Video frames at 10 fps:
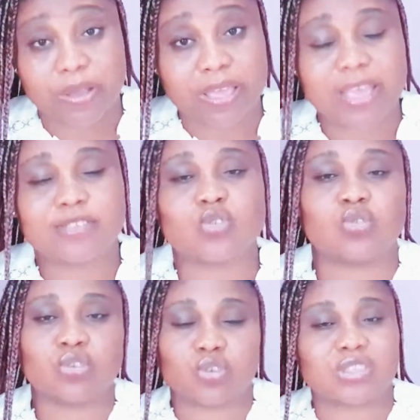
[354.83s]
Okay, so
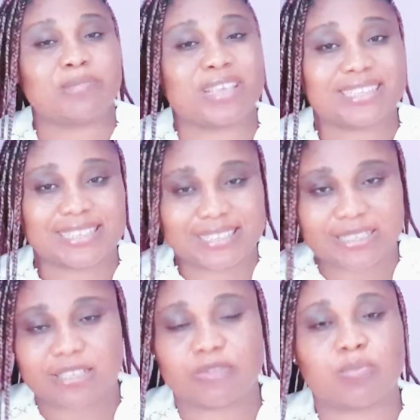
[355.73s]
don't just make it
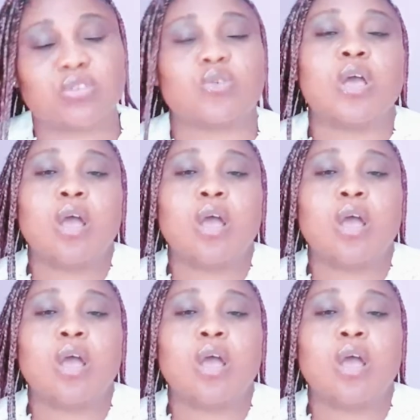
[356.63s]
excessively, but